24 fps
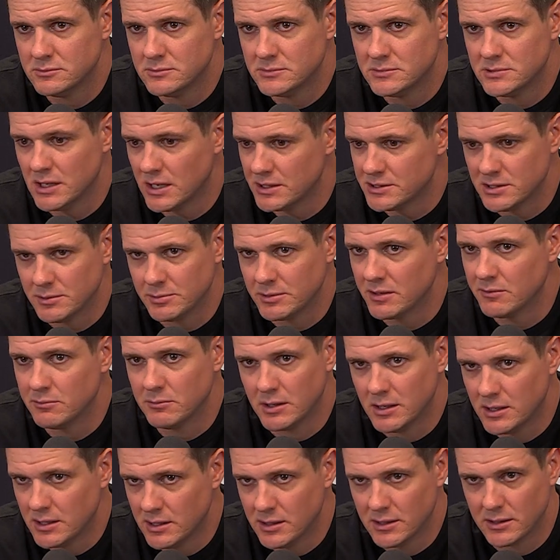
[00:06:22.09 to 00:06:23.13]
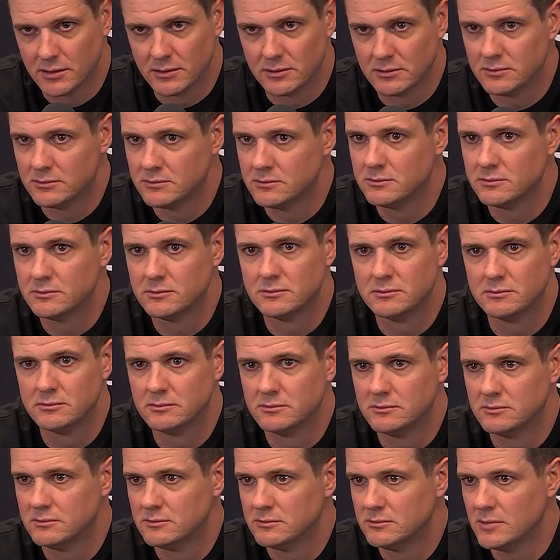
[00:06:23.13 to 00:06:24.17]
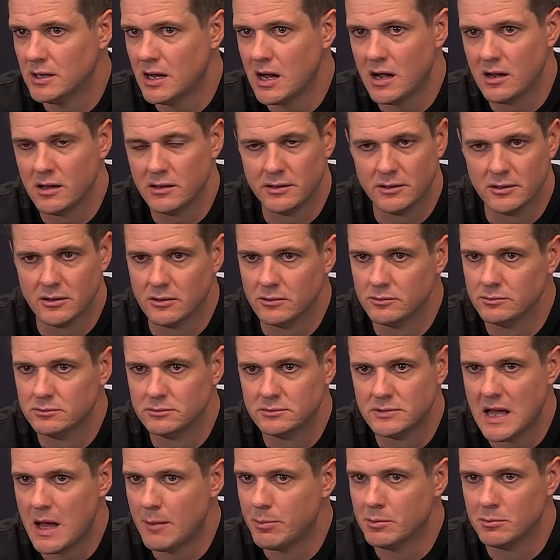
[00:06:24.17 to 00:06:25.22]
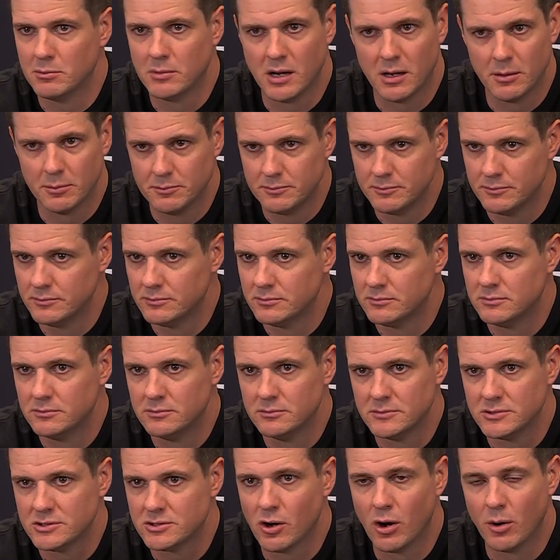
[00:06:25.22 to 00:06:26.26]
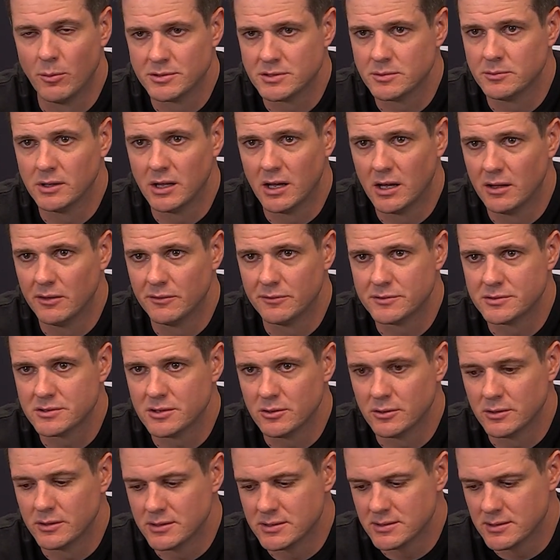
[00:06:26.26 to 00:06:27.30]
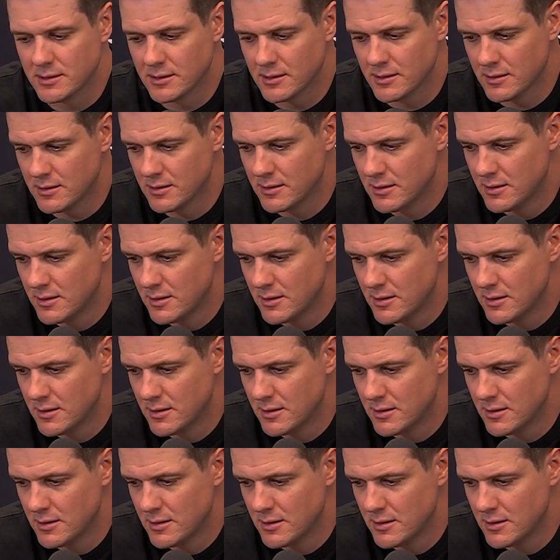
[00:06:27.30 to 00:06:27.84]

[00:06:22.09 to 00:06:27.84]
touch him, give him a hug, you know, dab him up, show him some love. So it's you